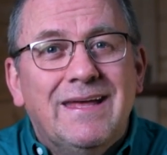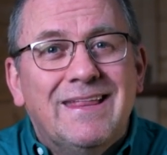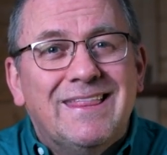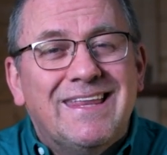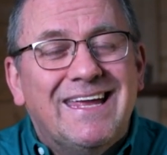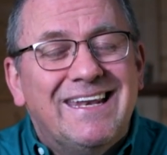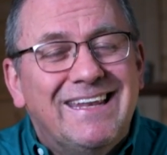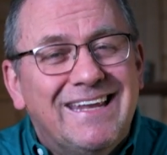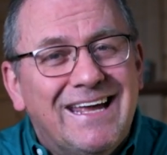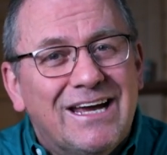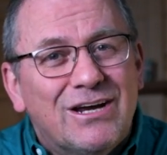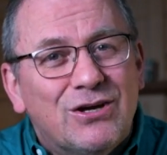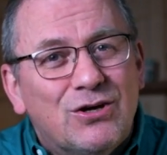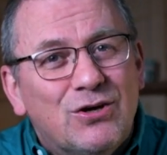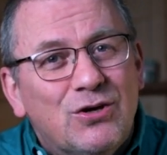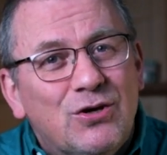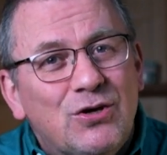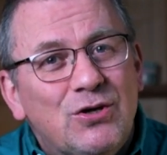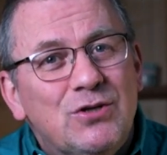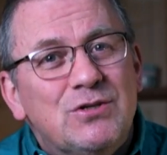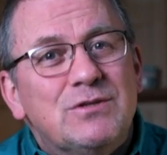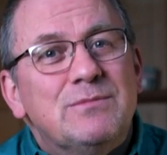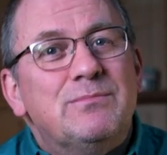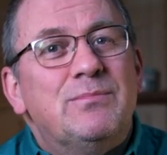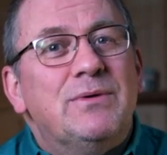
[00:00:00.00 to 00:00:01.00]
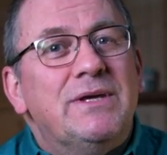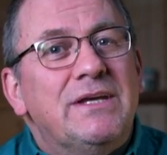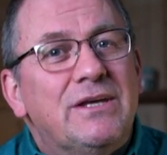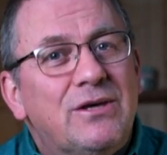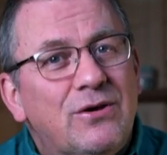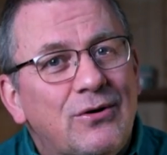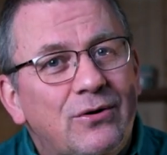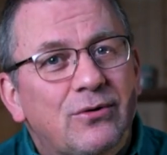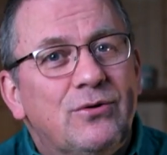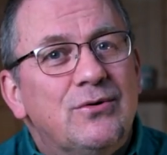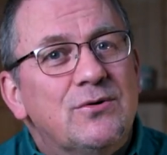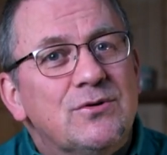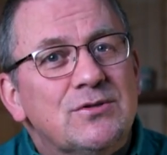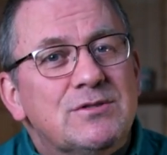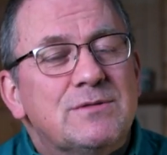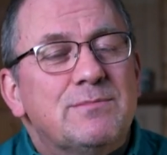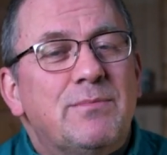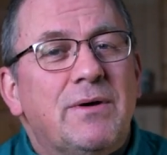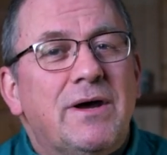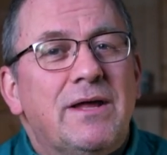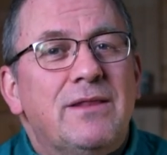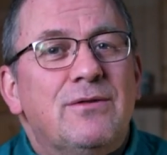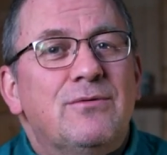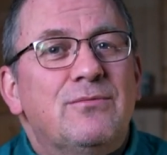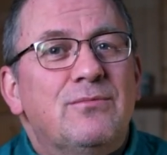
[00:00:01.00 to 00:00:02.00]
then that could be caused
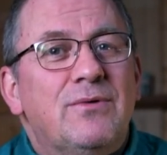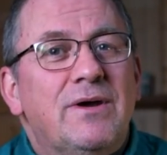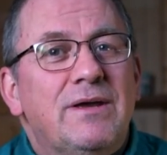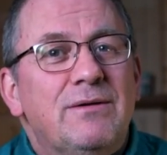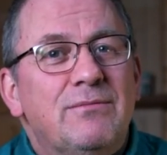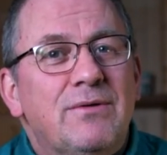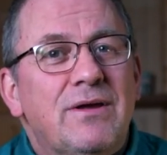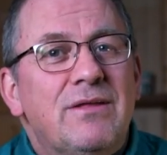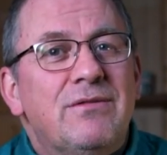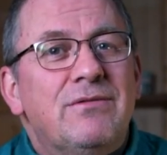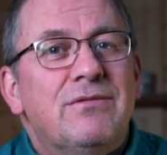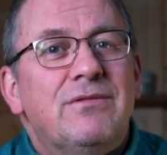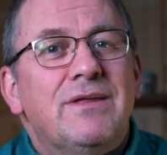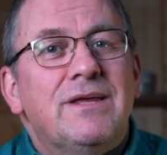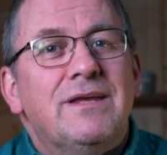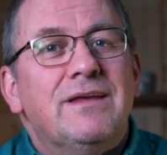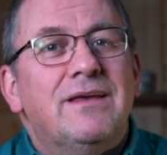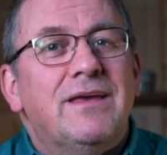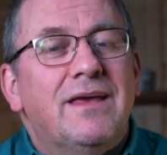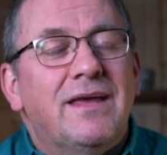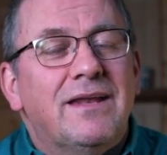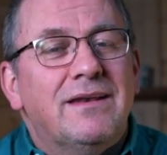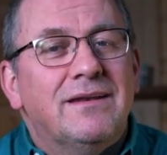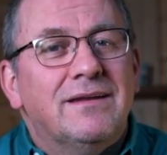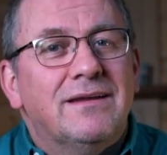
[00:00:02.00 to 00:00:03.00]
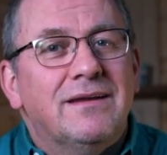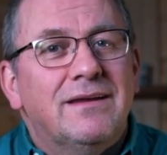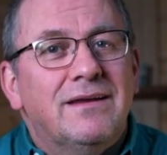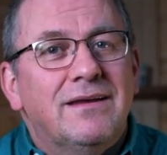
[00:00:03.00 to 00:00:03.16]
by the way we're thinking.